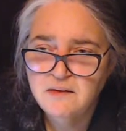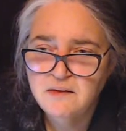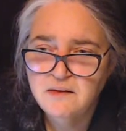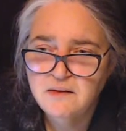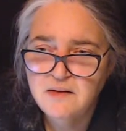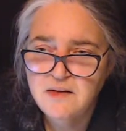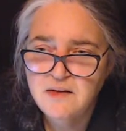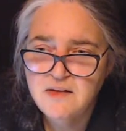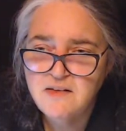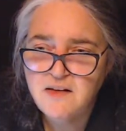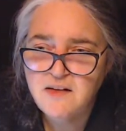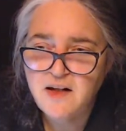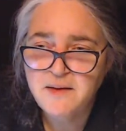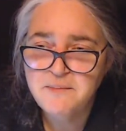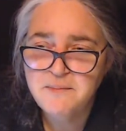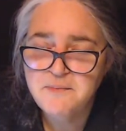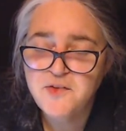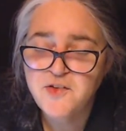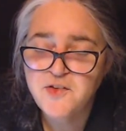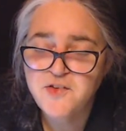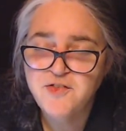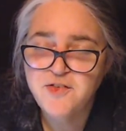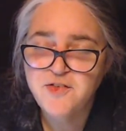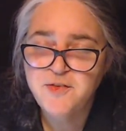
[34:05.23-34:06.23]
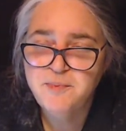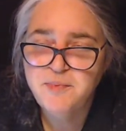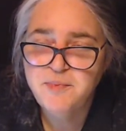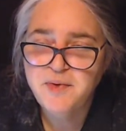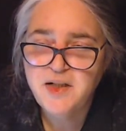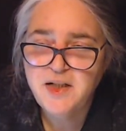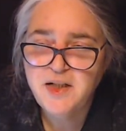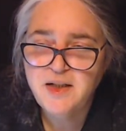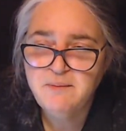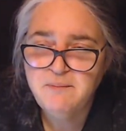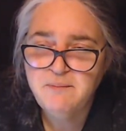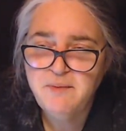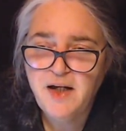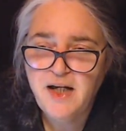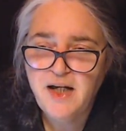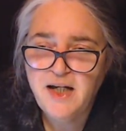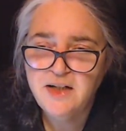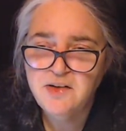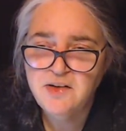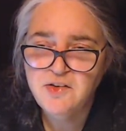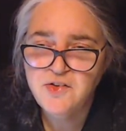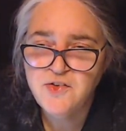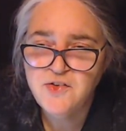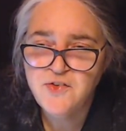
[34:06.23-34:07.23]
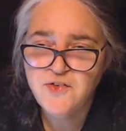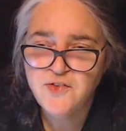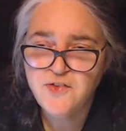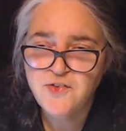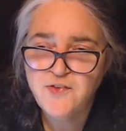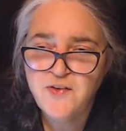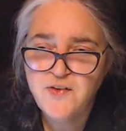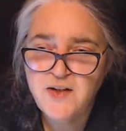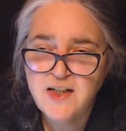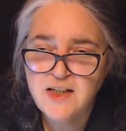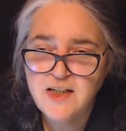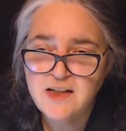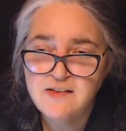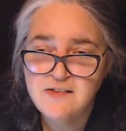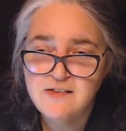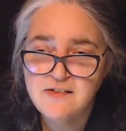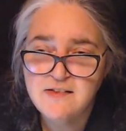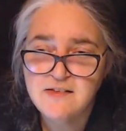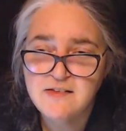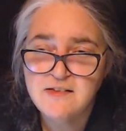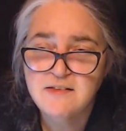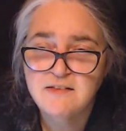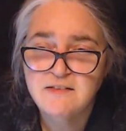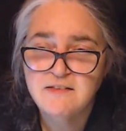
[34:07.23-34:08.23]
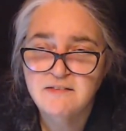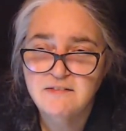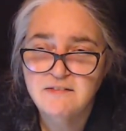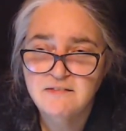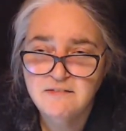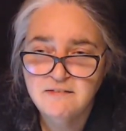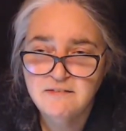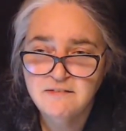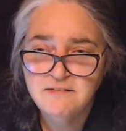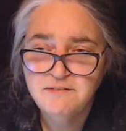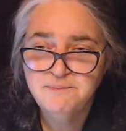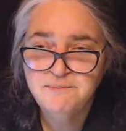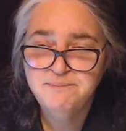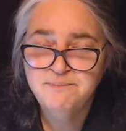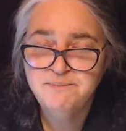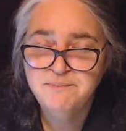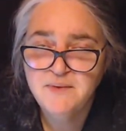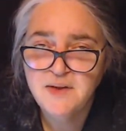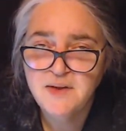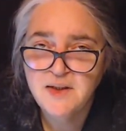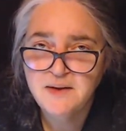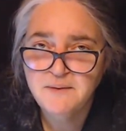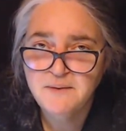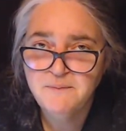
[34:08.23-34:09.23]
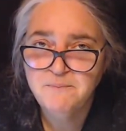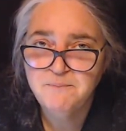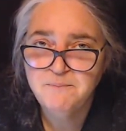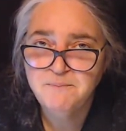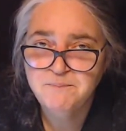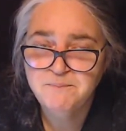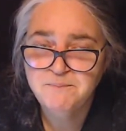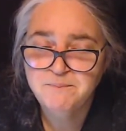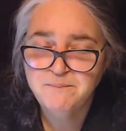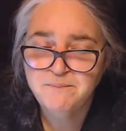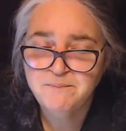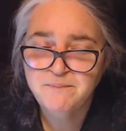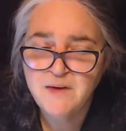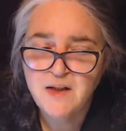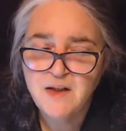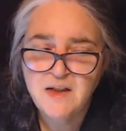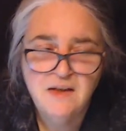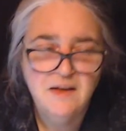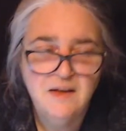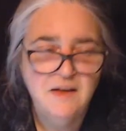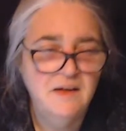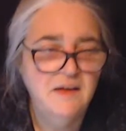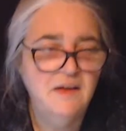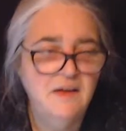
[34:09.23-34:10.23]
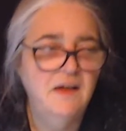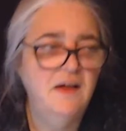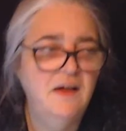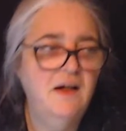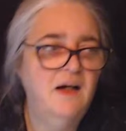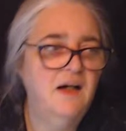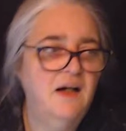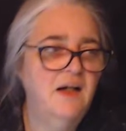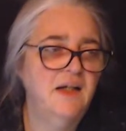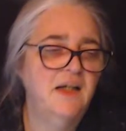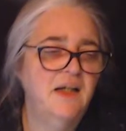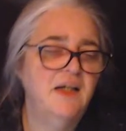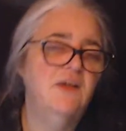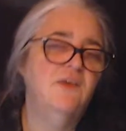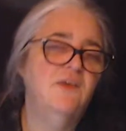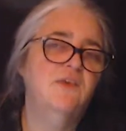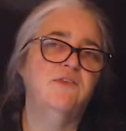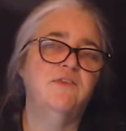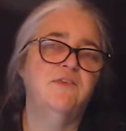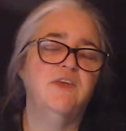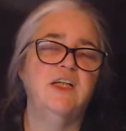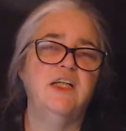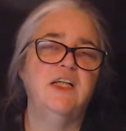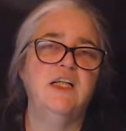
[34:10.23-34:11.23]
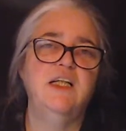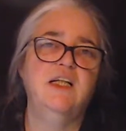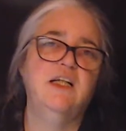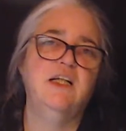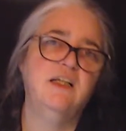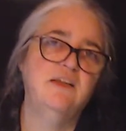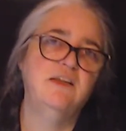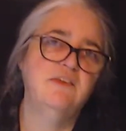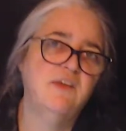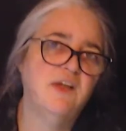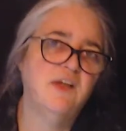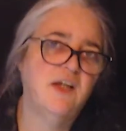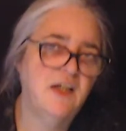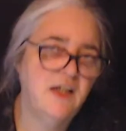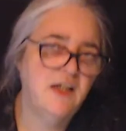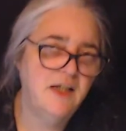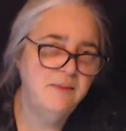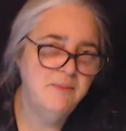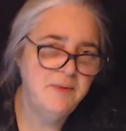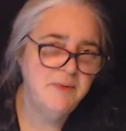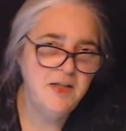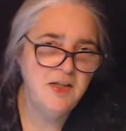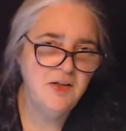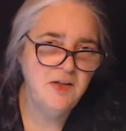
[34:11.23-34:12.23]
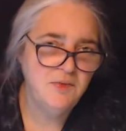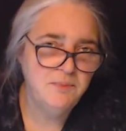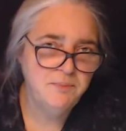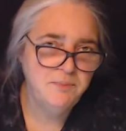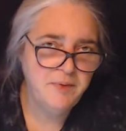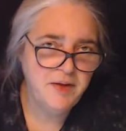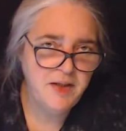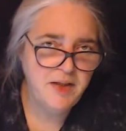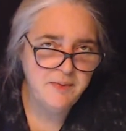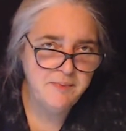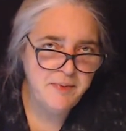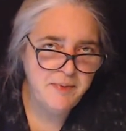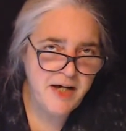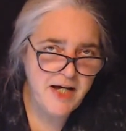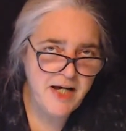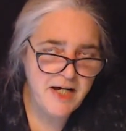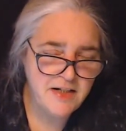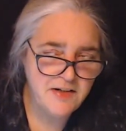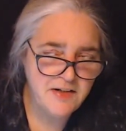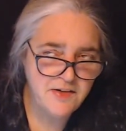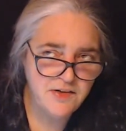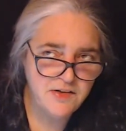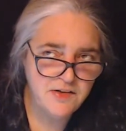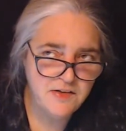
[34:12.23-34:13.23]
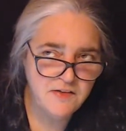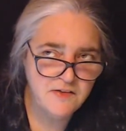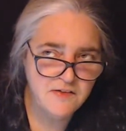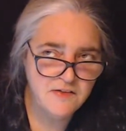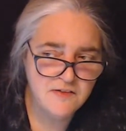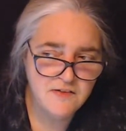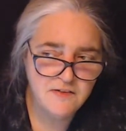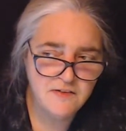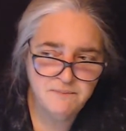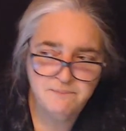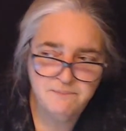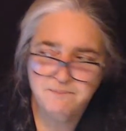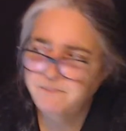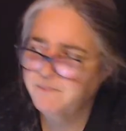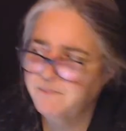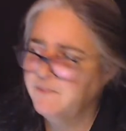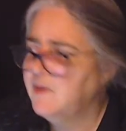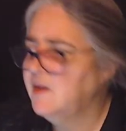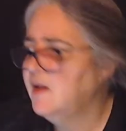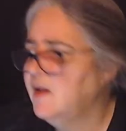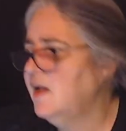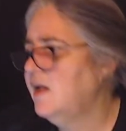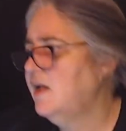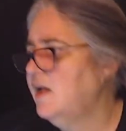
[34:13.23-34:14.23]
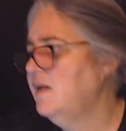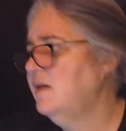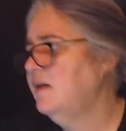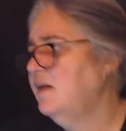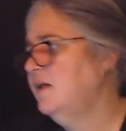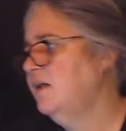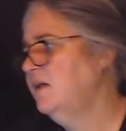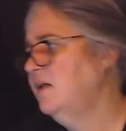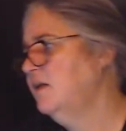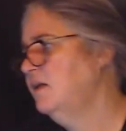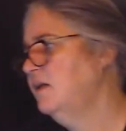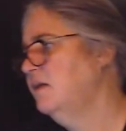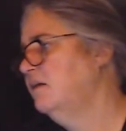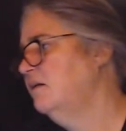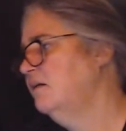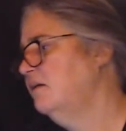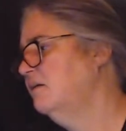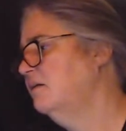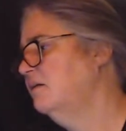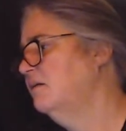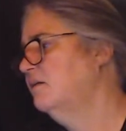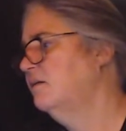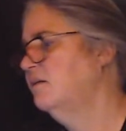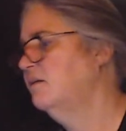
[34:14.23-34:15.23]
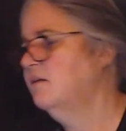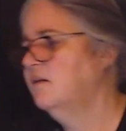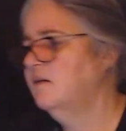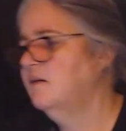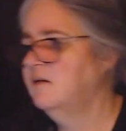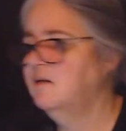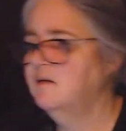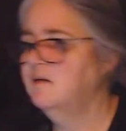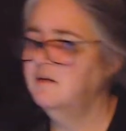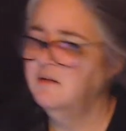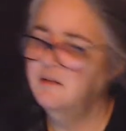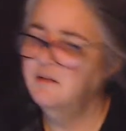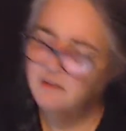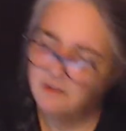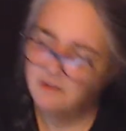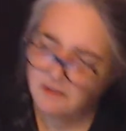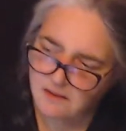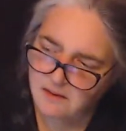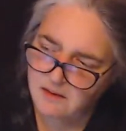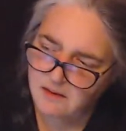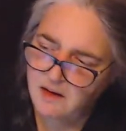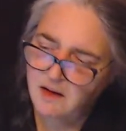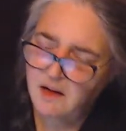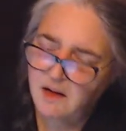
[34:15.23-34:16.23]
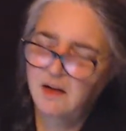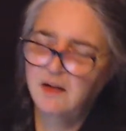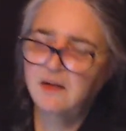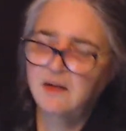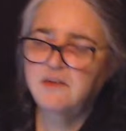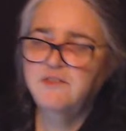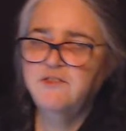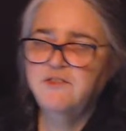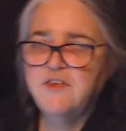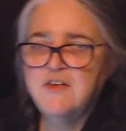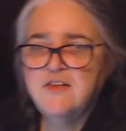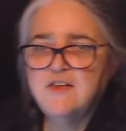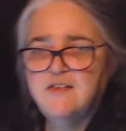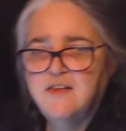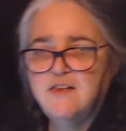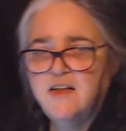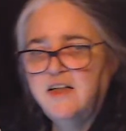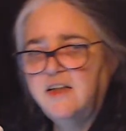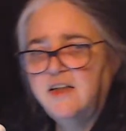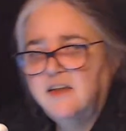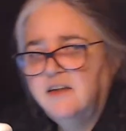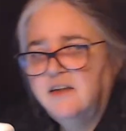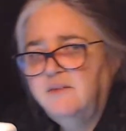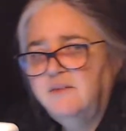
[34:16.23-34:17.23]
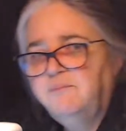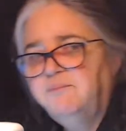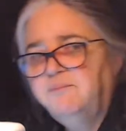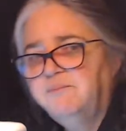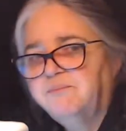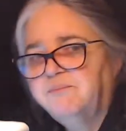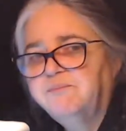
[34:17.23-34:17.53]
it stops her from buying patterns twice. Yep. I go a really long time and don't buy patterns, and then all of a sudden